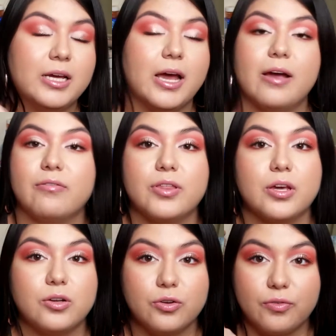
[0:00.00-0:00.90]
everything
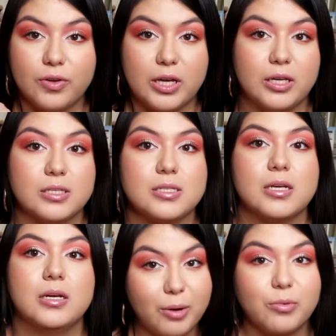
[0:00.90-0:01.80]
on your face,
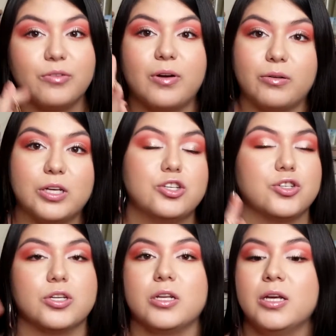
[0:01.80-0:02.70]
primer,
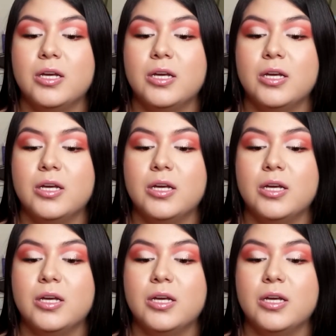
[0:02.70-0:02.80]
foundation,